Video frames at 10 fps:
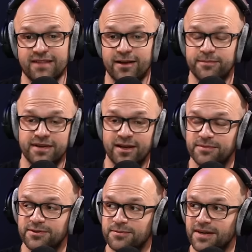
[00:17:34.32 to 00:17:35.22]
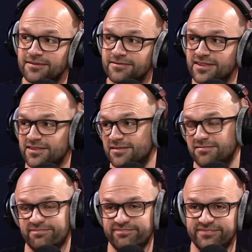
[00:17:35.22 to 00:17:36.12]
I hope you do well
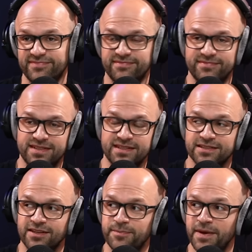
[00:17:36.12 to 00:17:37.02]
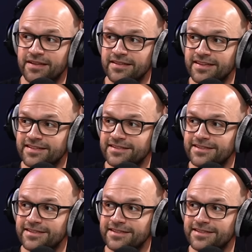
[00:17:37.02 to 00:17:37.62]
because you deserve better than this.